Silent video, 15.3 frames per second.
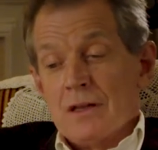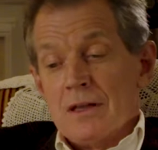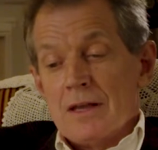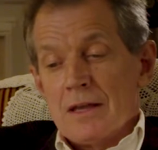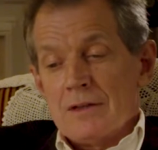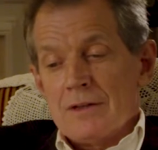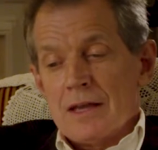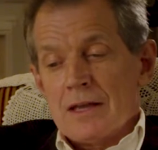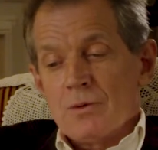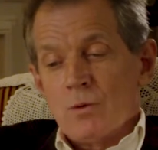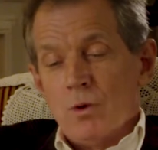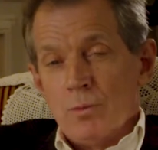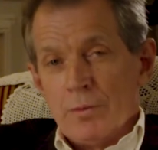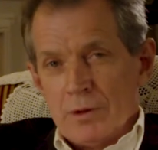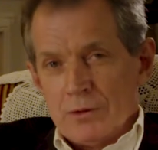and yet
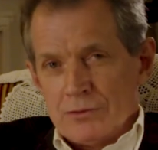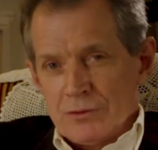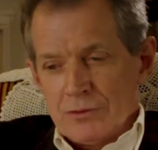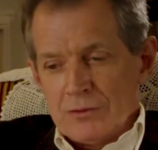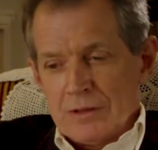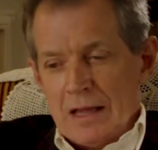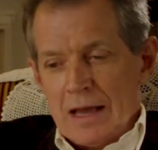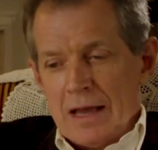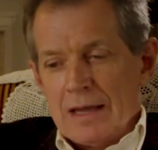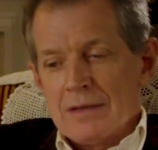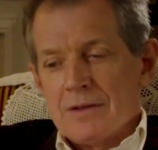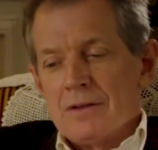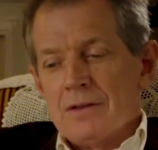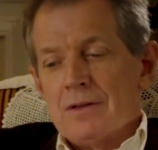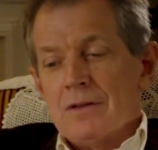almost as light,
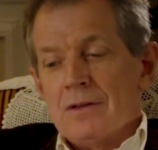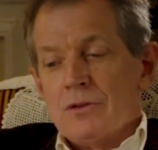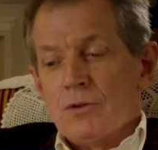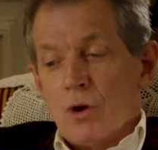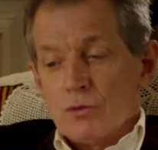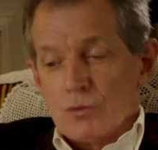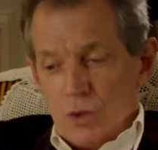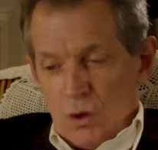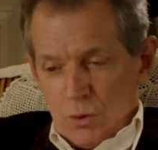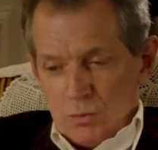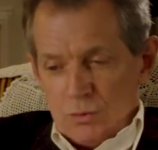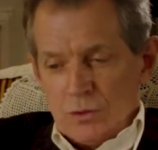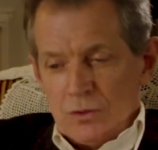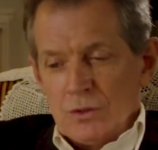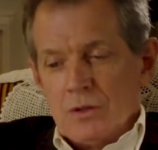not
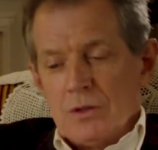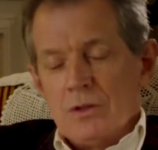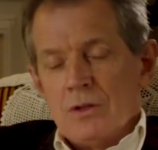golden,